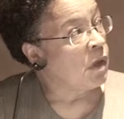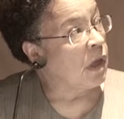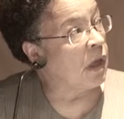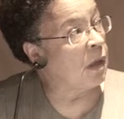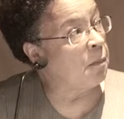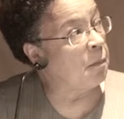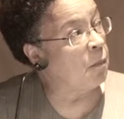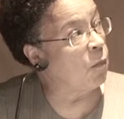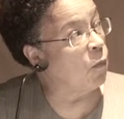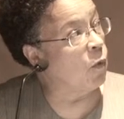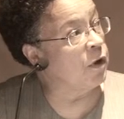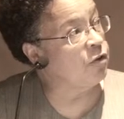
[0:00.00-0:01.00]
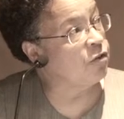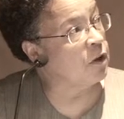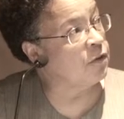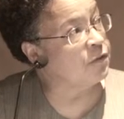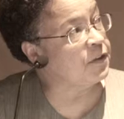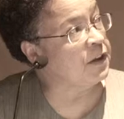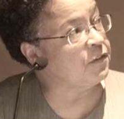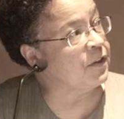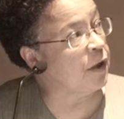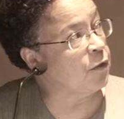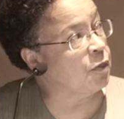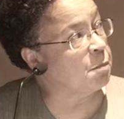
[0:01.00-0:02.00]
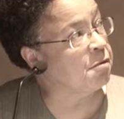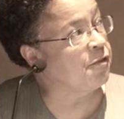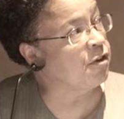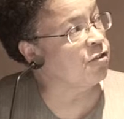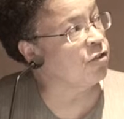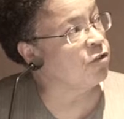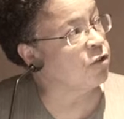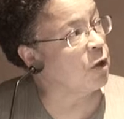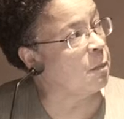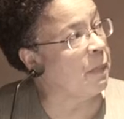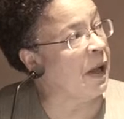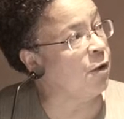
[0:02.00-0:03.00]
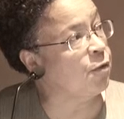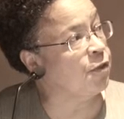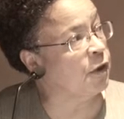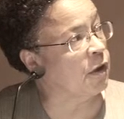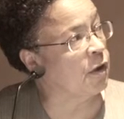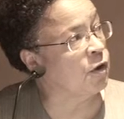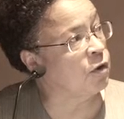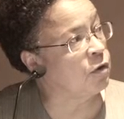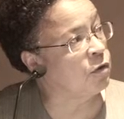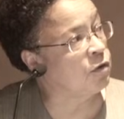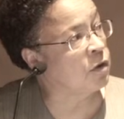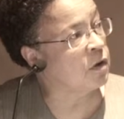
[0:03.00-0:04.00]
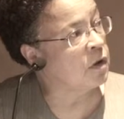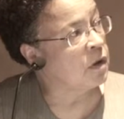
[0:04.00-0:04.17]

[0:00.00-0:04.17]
um, which sets out the provisions about the code